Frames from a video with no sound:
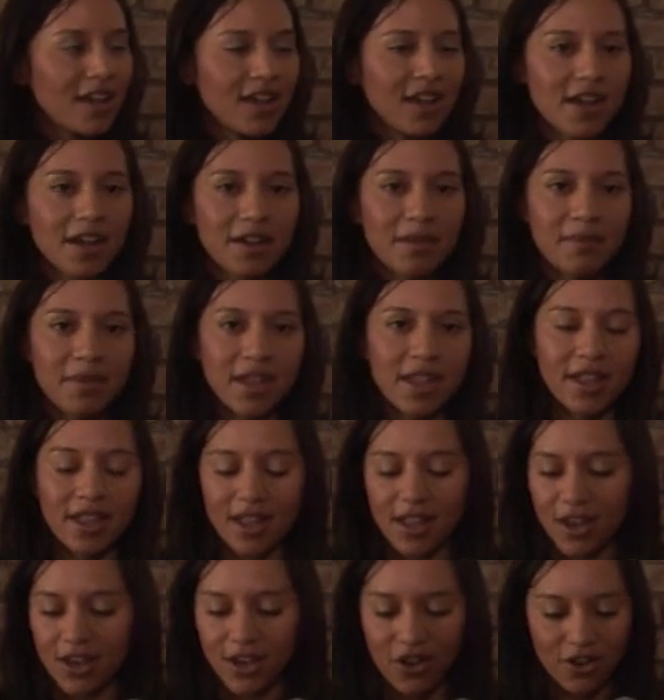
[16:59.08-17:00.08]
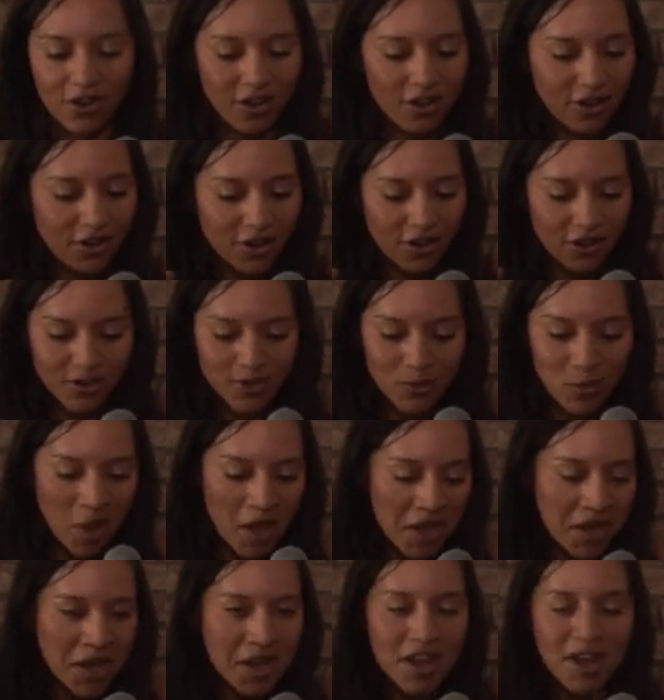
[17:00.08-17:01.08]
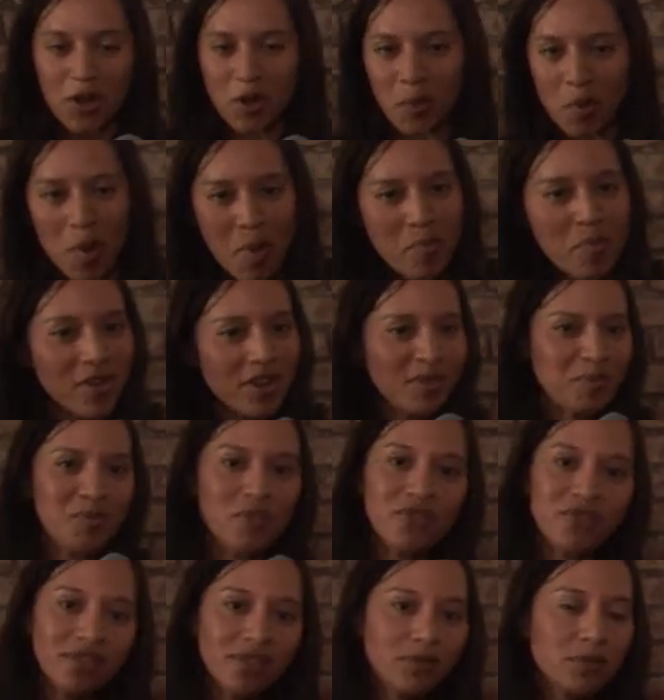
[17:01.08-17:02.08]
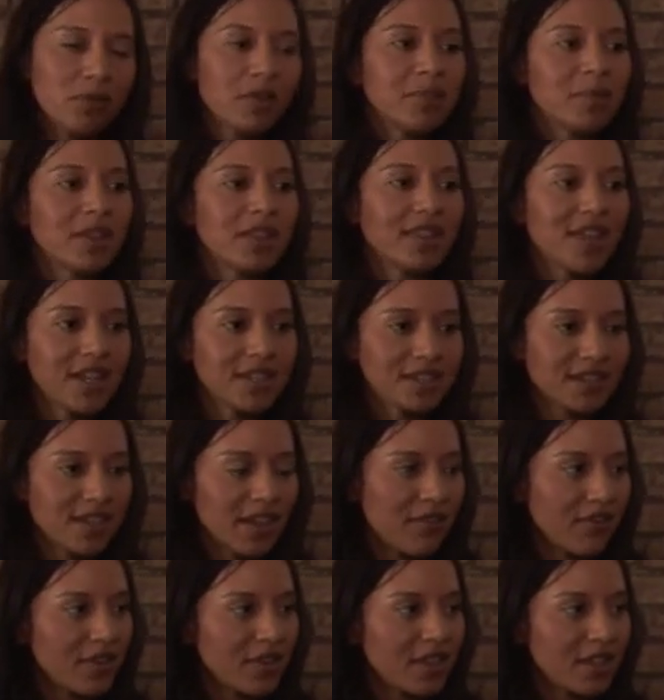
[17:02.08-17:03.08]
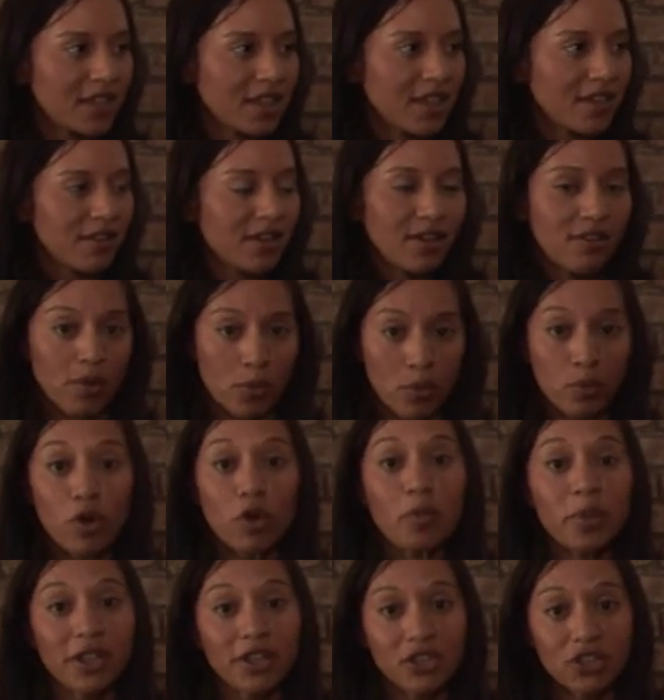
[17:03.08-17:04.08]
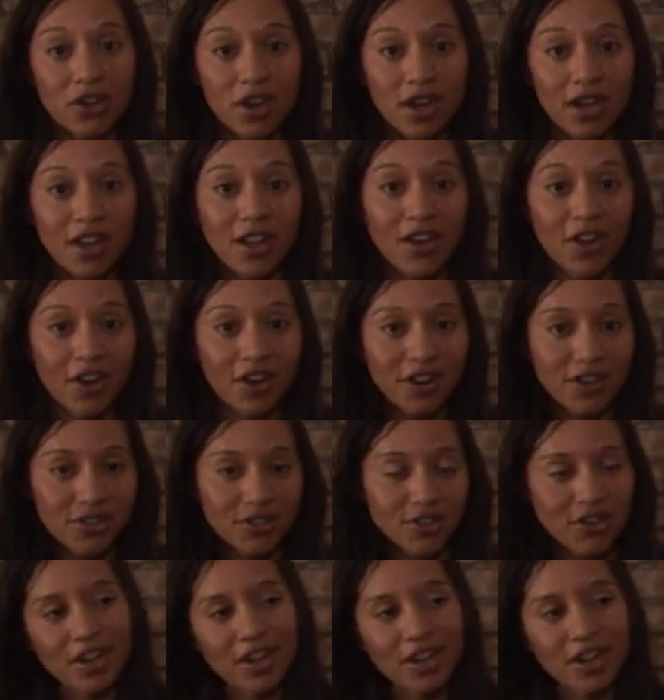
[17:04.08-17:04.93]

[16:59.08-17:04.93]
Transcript: um, and, and, you're you're sweating and you're pumping, you're moving through. I mean, that's definitely a, a aerobic training, cardio